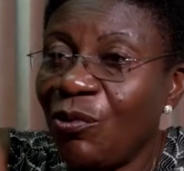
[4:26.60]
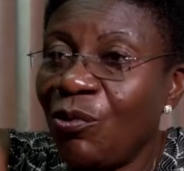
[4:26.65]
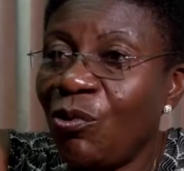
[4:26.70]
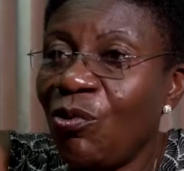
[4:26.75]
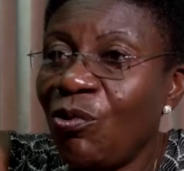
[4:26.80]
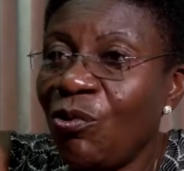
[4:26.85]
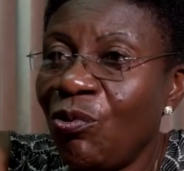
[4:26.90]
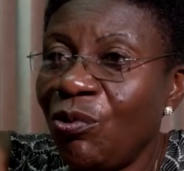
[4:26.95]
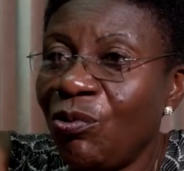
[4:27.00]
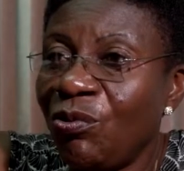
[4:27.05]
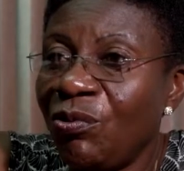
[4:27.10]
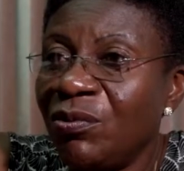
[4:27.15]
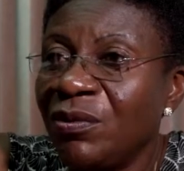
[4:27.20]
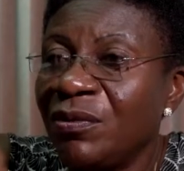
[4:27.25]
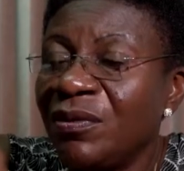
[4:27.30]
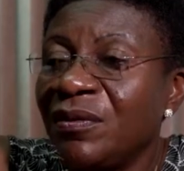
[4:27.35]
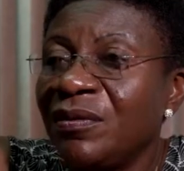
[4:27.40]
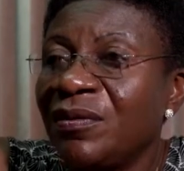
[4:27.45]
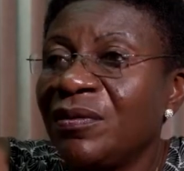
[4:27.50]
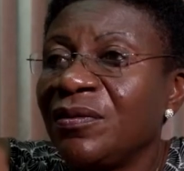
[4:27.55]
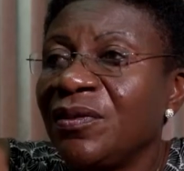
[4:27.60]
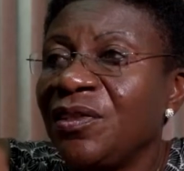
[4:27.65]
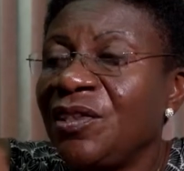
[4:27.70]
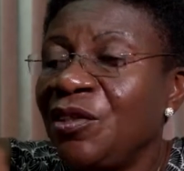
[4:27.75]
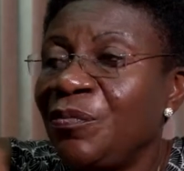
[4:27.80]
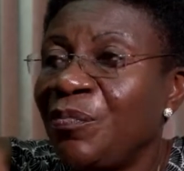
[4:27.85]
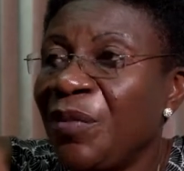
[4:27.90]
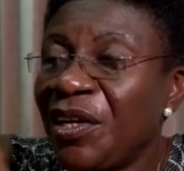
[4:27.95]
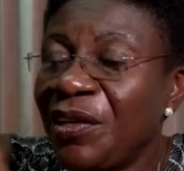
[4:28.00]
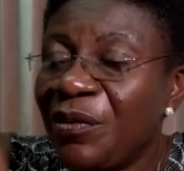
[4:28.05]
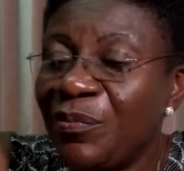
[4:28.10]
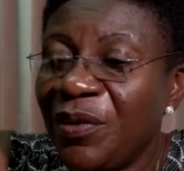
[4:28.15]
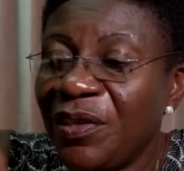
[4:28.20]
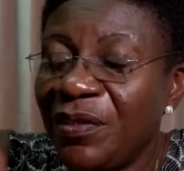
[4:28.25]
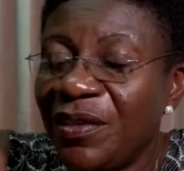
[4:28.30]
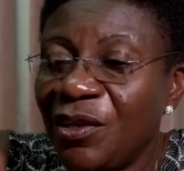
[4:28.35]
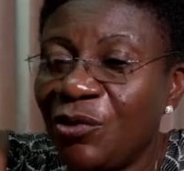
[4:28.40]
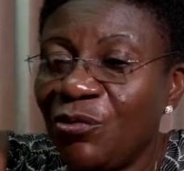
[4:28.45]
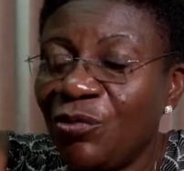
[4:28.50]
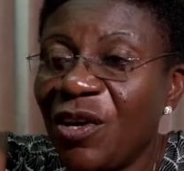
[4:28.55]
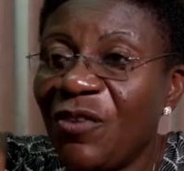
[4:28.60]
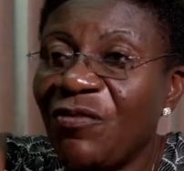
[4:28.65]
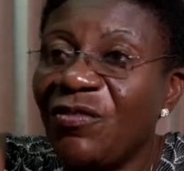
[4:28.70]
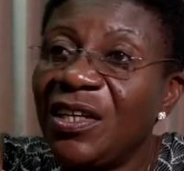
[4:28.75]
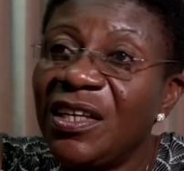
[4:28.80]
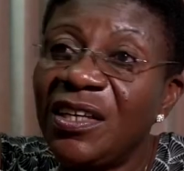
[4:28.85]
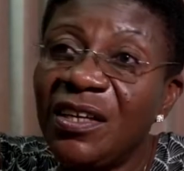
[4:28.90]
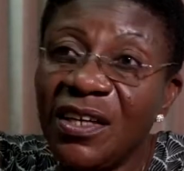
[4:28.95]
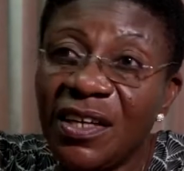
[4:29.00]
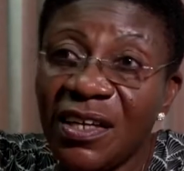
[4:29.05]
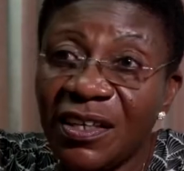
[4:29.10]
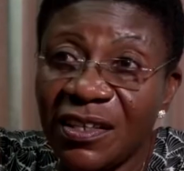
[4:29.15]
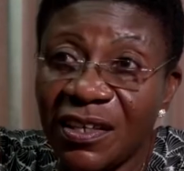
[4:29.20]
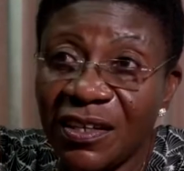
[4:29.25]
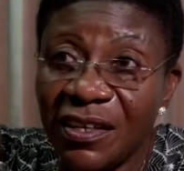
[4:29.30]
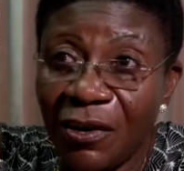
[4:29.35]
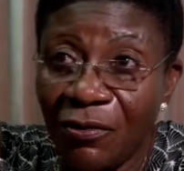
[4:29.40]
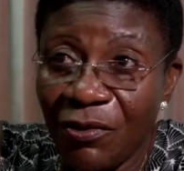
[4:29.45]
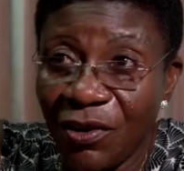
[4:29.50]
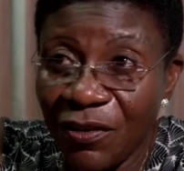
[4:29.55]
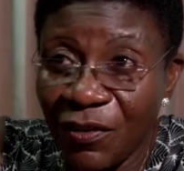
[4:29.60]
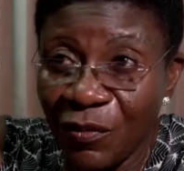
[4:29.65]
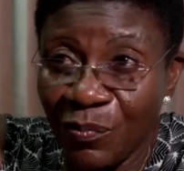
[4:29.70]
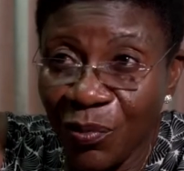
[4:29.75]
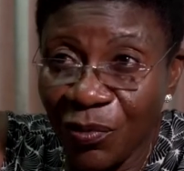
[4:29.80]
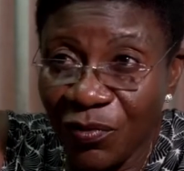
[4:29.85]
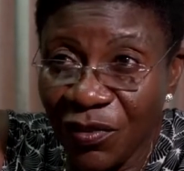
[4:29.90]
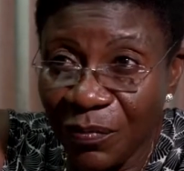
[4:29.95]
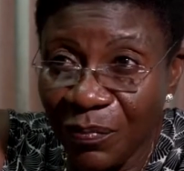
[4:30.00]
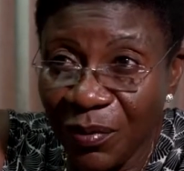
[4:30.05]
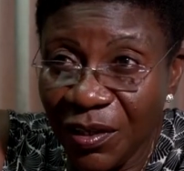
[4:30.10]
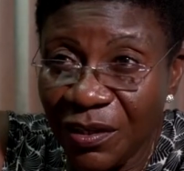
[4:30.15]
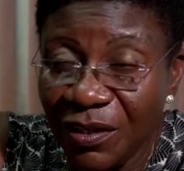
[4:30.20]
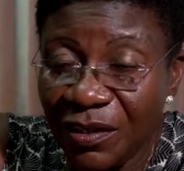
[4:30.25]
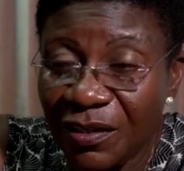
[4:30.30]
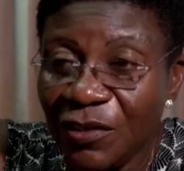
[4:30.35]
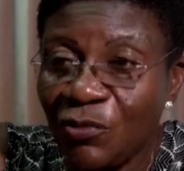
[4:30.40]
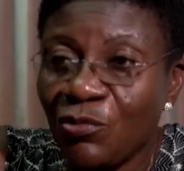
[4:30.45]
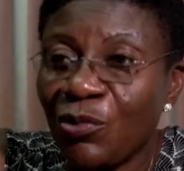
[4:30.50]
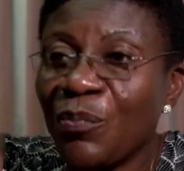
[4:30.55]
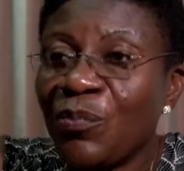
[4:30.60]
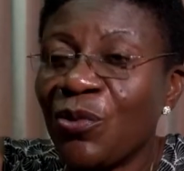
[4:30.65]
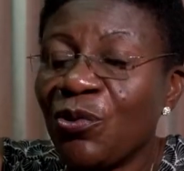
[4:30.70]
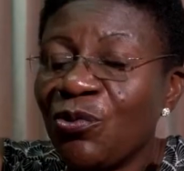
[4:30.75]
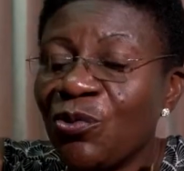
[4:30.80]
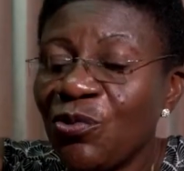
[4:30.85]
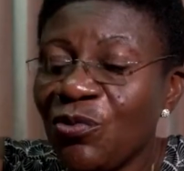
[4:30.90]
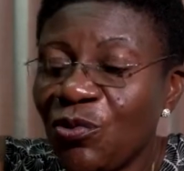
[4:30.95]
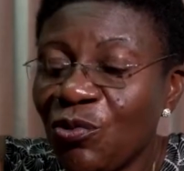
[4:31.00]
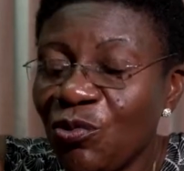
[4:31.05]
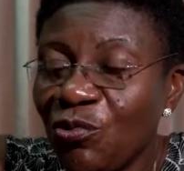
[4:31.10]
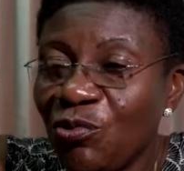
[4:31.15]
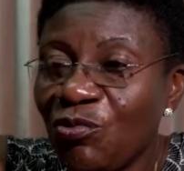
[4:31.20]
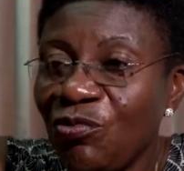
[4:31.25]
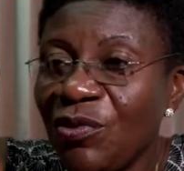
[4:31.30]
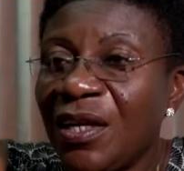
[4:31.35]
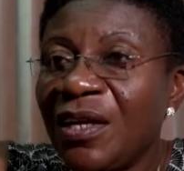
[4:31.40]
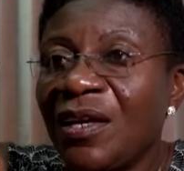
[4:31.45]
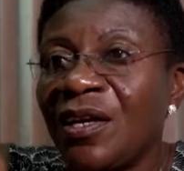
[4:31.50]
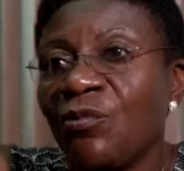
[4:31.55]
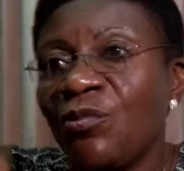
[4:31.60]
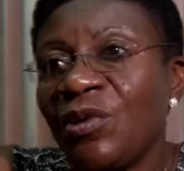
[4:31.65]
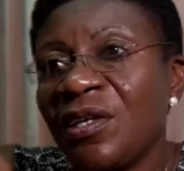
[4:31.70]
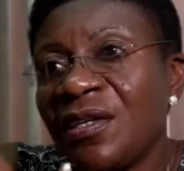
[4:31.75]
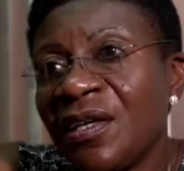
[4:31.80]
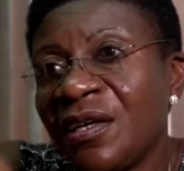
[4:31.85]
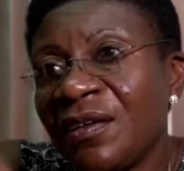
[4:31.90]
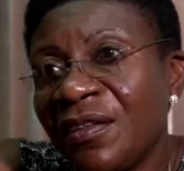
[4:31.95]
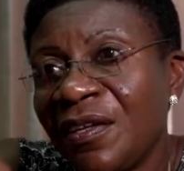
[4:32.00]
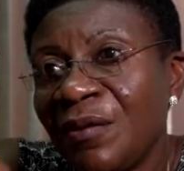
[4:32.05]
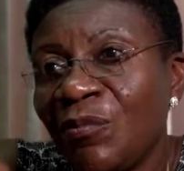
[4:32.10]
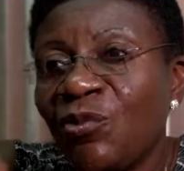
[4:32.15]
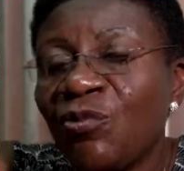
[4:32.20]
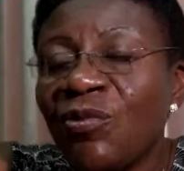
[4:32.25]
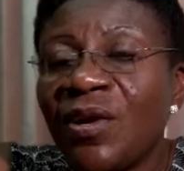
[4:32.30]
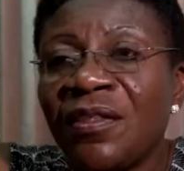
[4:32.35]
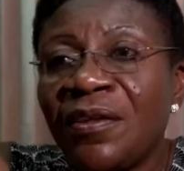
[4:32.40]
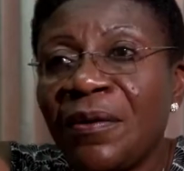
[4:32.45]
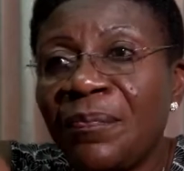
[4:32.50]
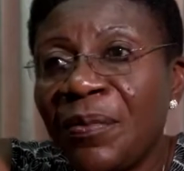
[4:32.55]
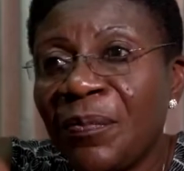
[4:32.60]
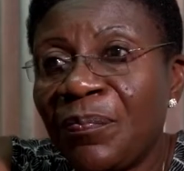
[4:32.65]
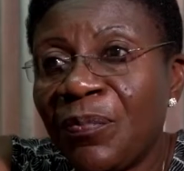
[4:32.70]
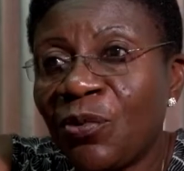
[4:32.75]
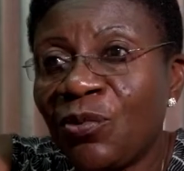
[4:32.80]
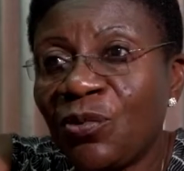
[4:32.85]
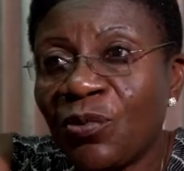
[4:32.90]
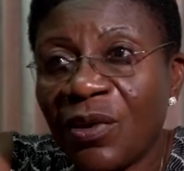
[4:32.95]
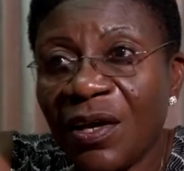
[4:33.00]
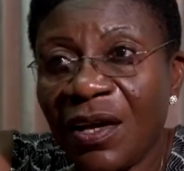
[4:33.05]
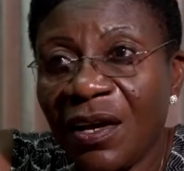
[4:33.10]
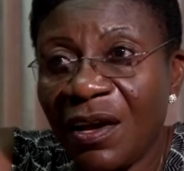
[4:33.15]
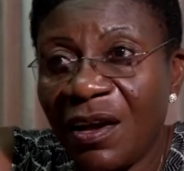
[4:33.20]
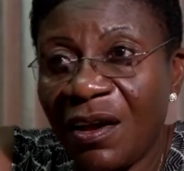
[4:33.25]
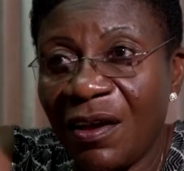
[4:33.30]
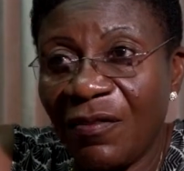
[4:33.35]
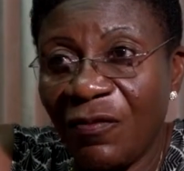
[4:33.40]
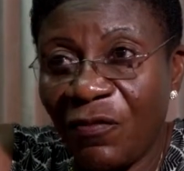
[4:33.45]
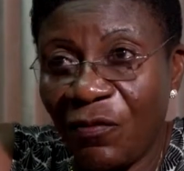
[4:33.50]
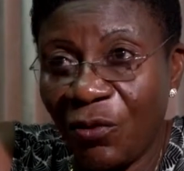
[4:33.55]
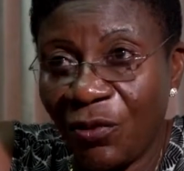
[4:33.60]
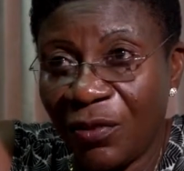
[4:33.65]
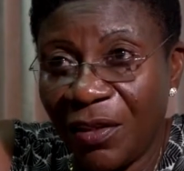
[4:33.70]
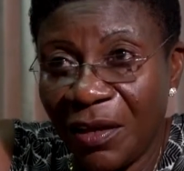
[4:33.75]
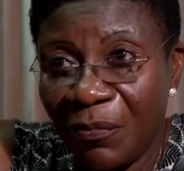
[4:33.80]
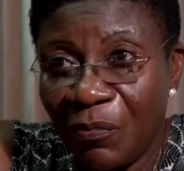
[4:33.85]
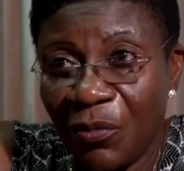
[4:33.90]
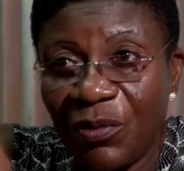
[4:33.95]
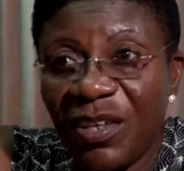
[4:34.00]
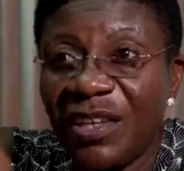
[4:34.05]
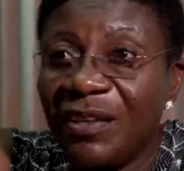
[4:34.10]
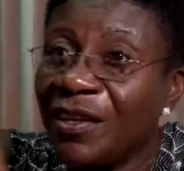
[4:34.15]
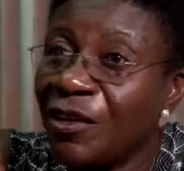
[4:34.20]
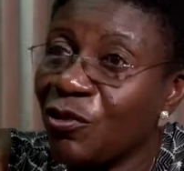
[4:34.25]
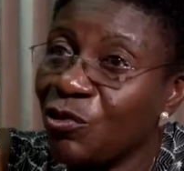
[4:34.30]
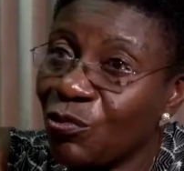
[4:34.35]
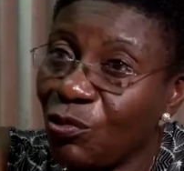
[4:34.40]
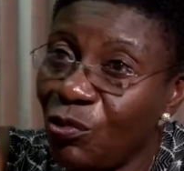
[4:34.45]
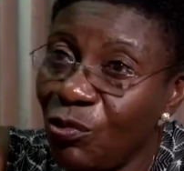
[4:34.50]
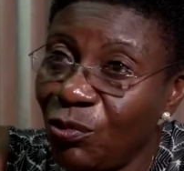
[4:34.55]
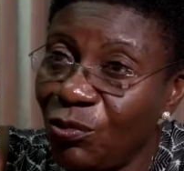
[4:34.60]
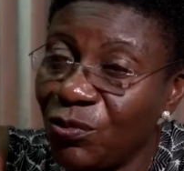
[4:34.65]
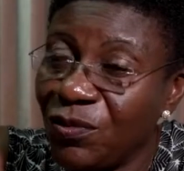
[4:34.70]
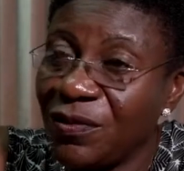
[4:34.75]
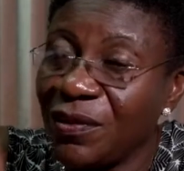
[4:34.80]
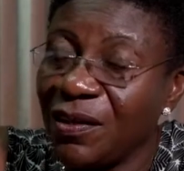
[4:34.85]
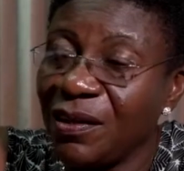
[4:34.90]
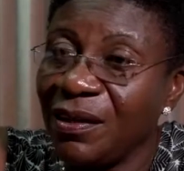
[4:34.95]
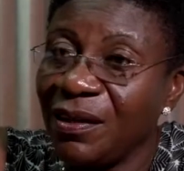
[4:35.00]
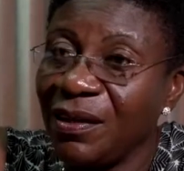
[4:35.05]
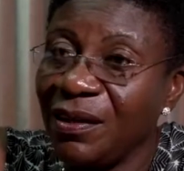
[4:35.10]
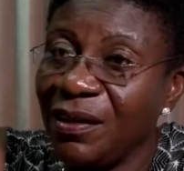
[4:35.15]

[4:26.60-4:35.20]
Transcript: or it might be that we have neglected our responsibilities. We produce children and we take them to other people to care for them in the schools.